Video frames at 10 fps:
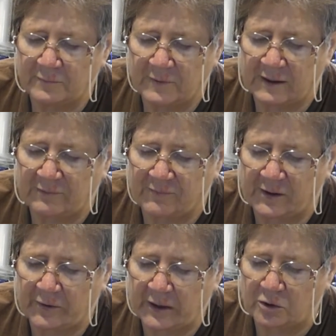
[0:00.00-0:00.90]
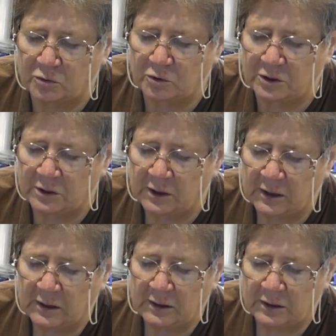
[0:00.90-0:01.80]
They're very good,
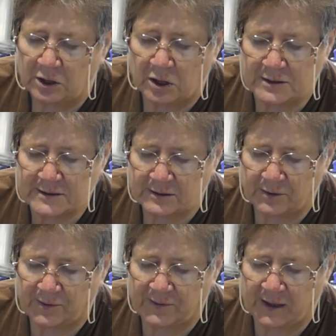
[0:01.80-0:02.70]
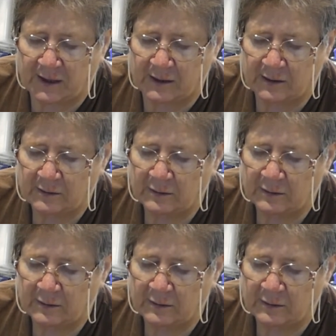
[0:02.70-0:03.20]
nice and thick,